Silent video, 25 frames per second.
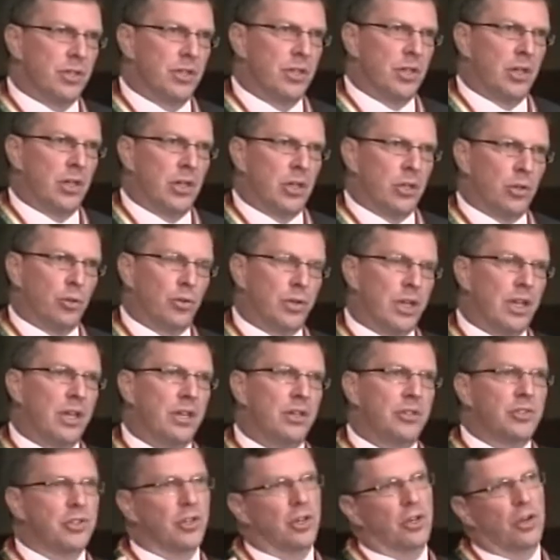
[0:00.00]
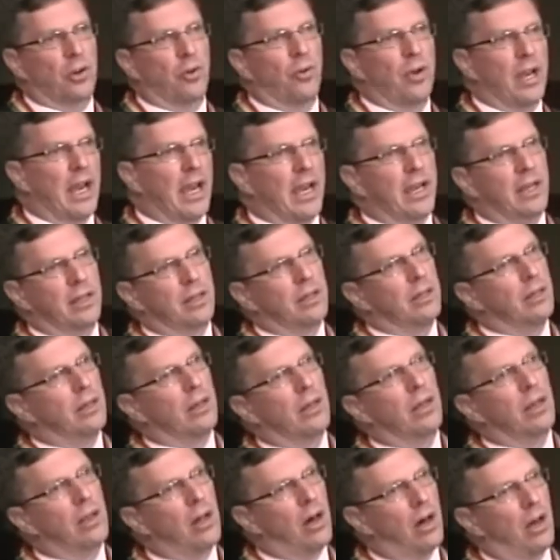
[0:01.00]
looking to create
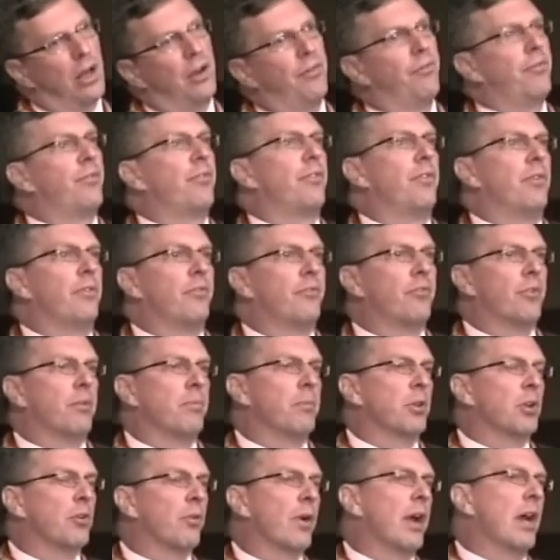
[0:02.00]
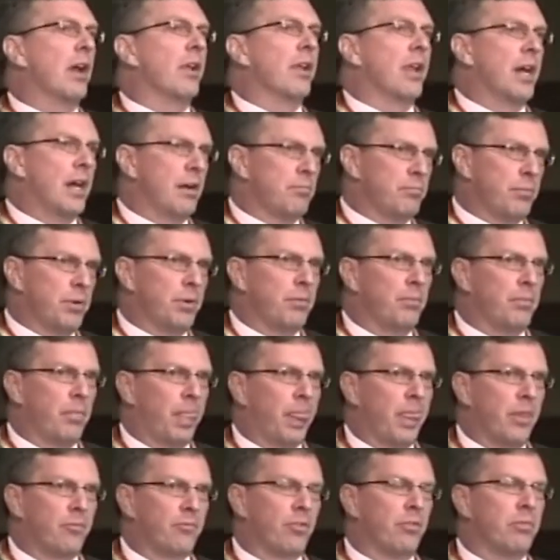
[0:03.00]
life from the ground up,
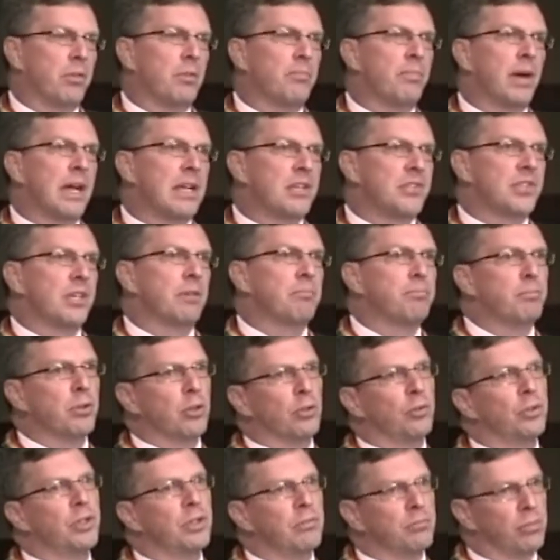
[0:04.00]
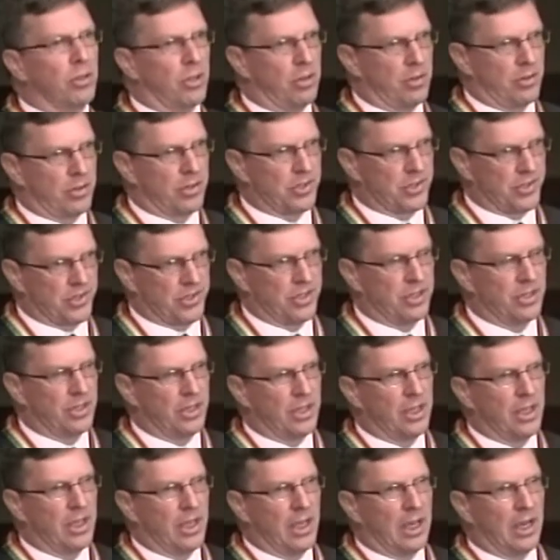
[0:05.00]
from the basic building blocks,
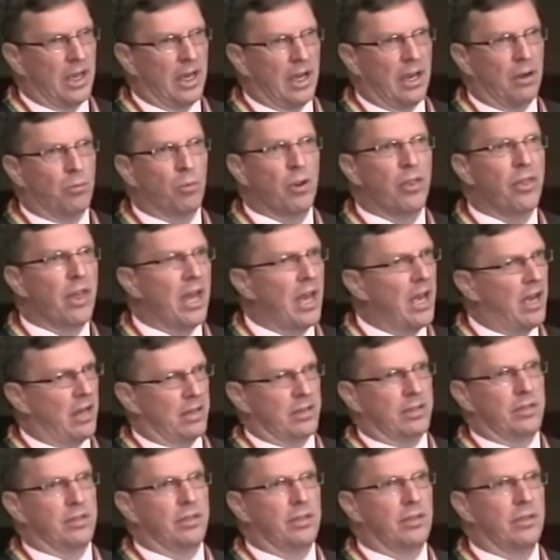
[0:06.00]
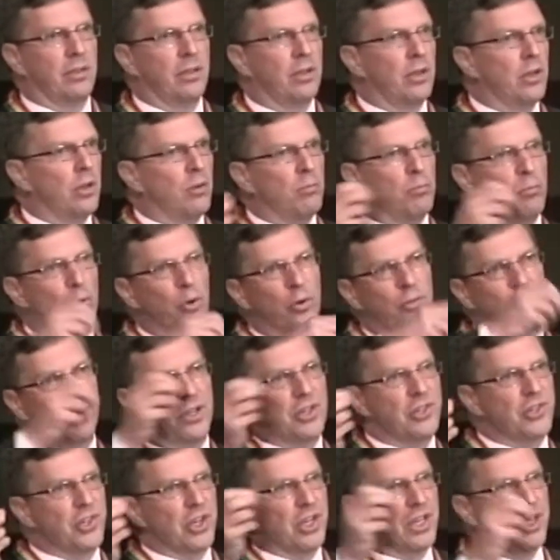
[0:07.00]
without moving
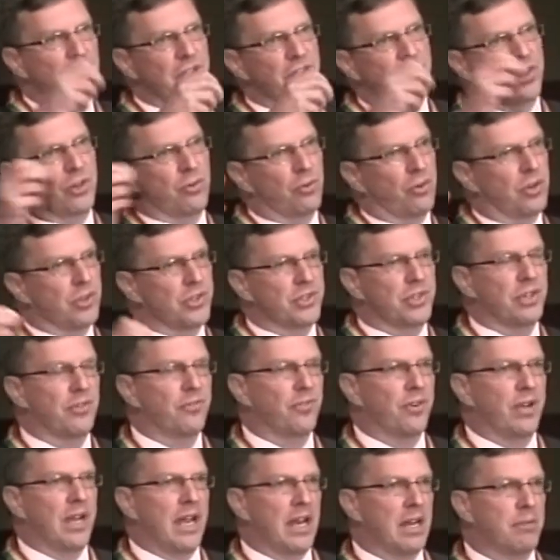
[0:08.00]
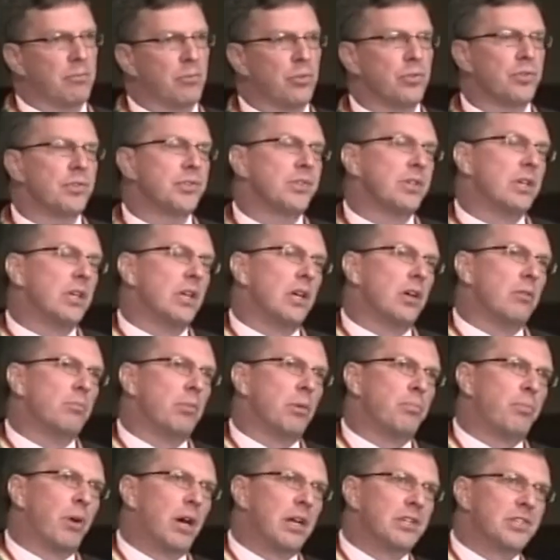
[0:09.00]
genes across different animals, but
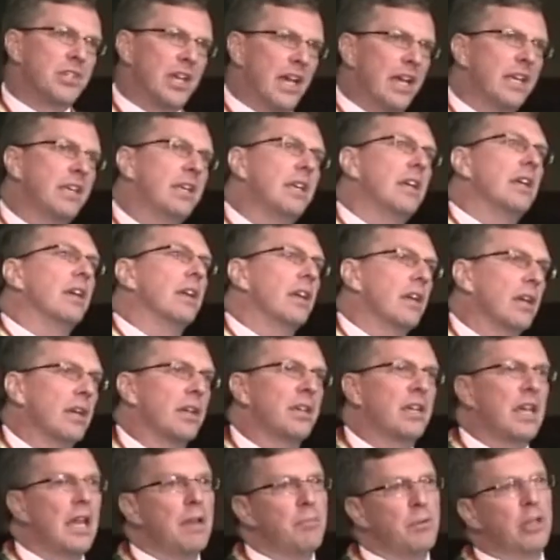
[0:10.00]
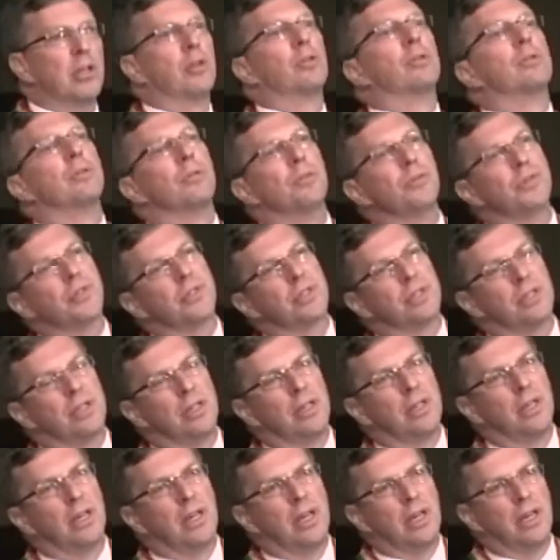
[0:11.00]
by taking chemicals
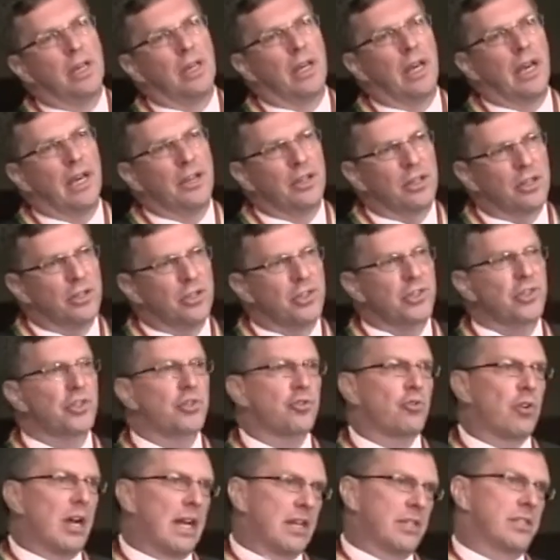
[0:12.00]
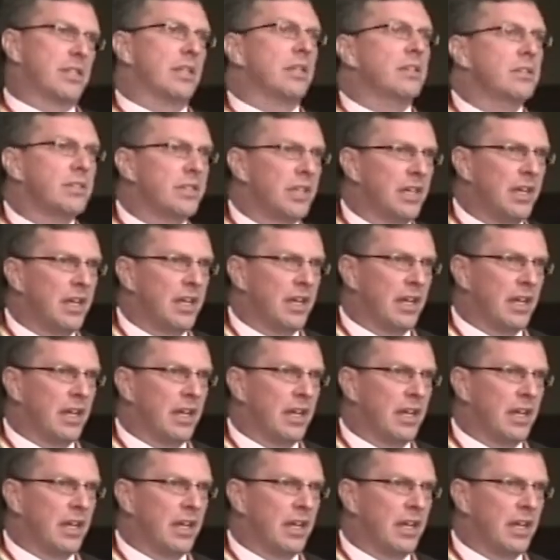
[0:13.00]
and constructing DNA